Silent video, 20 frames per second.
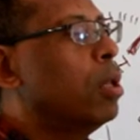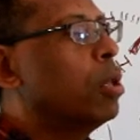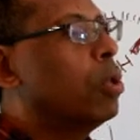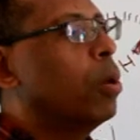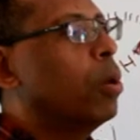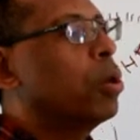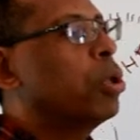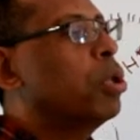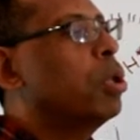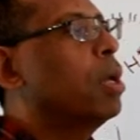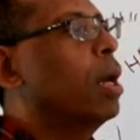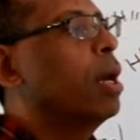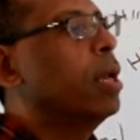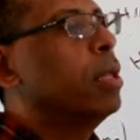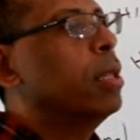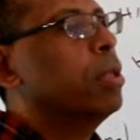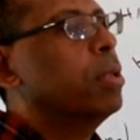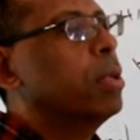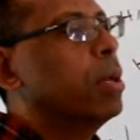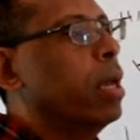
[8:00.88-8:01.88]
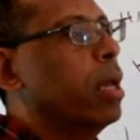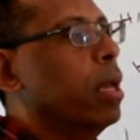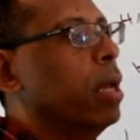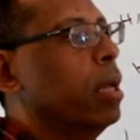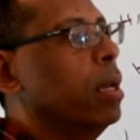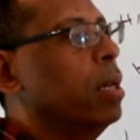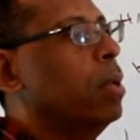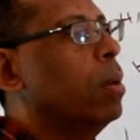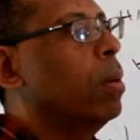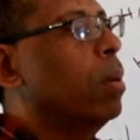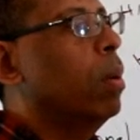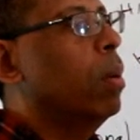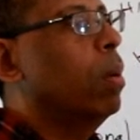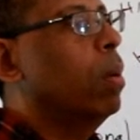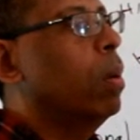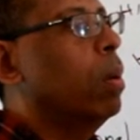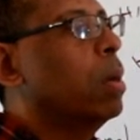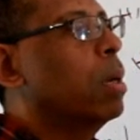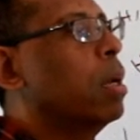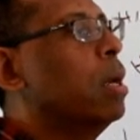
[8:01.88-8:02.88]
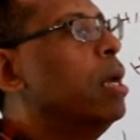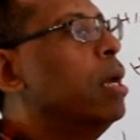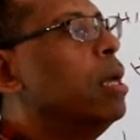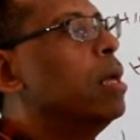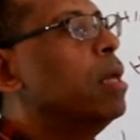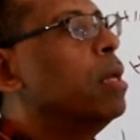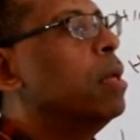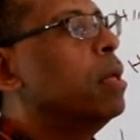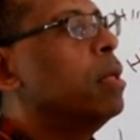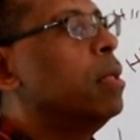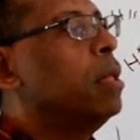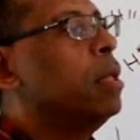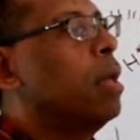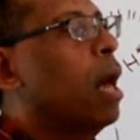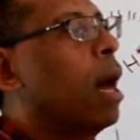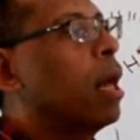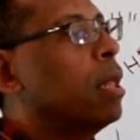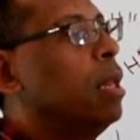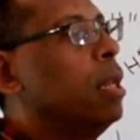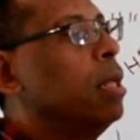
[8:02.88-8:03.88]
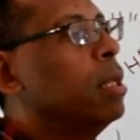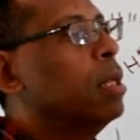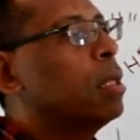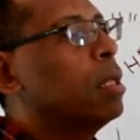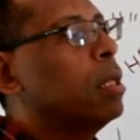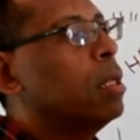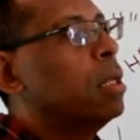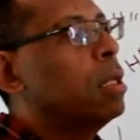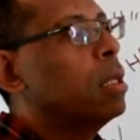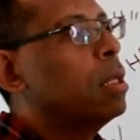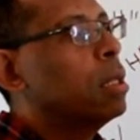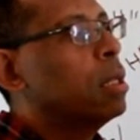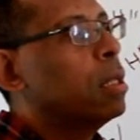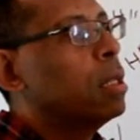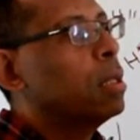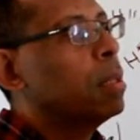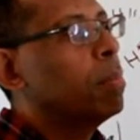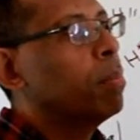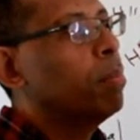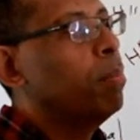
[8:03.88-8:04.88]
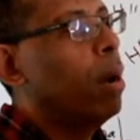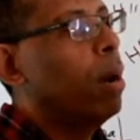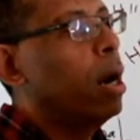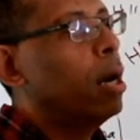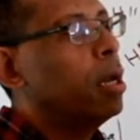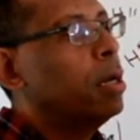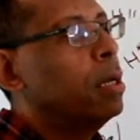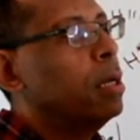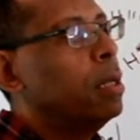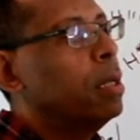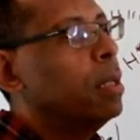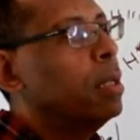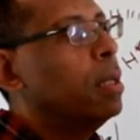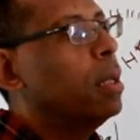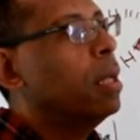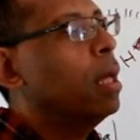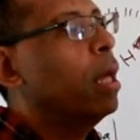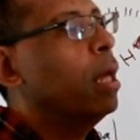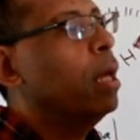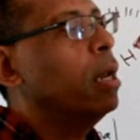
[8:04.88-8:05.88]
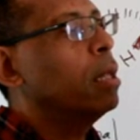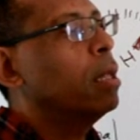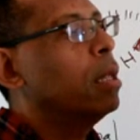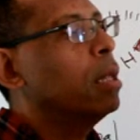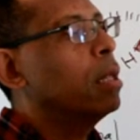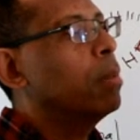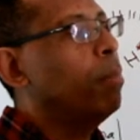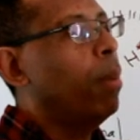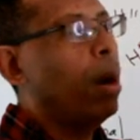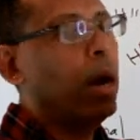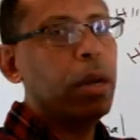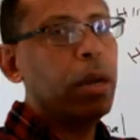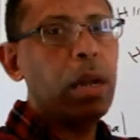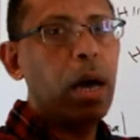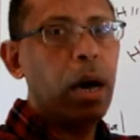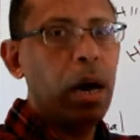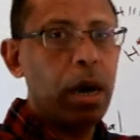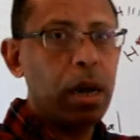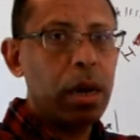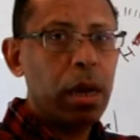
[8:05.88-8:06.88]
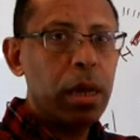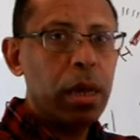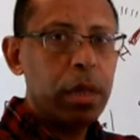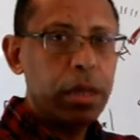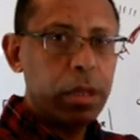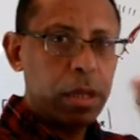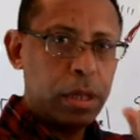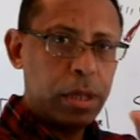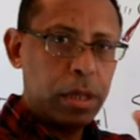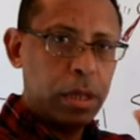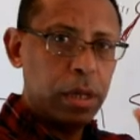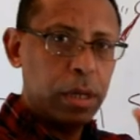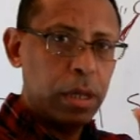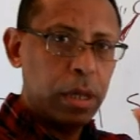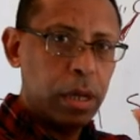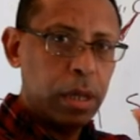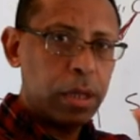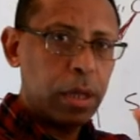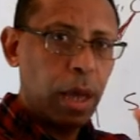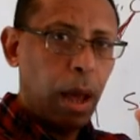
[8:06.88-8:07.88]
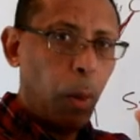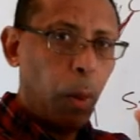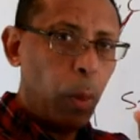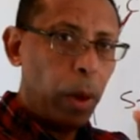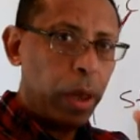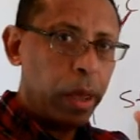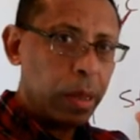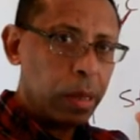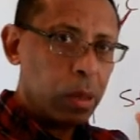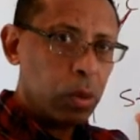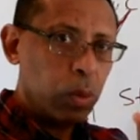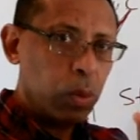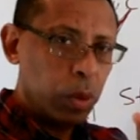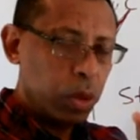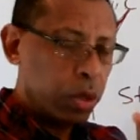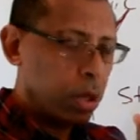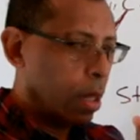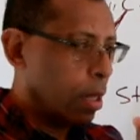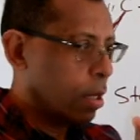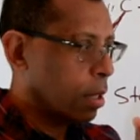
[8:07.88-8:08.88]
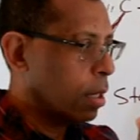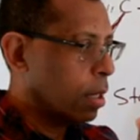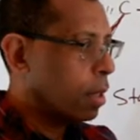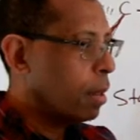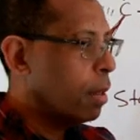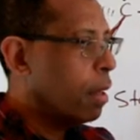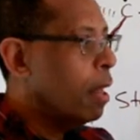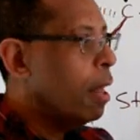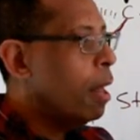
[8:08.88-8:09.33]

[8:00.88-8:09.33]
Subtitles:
torsional strain, or at least this bond and this bond are 60 degrees away to each other.